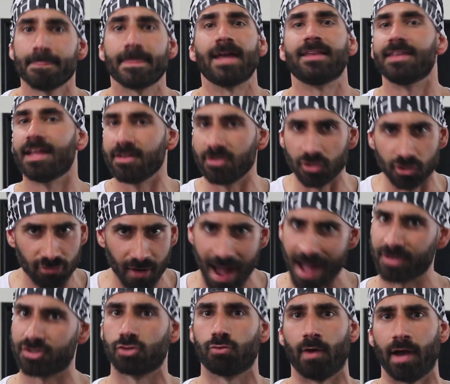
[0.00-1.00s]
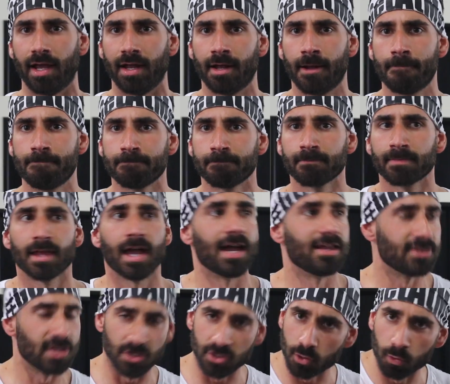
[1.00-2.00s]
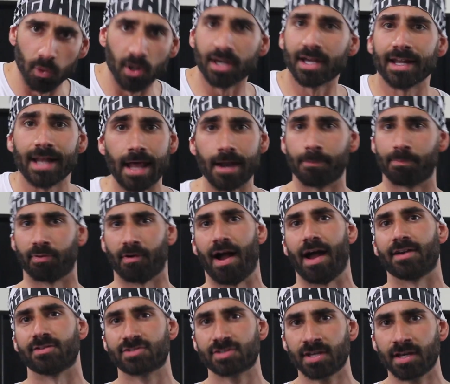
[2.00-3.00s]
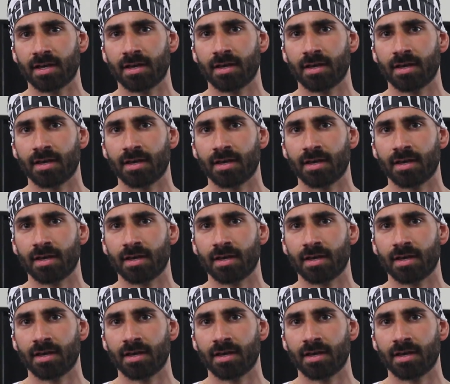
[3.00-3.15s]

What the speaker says: And then you graduate. And then you work at Enterprise.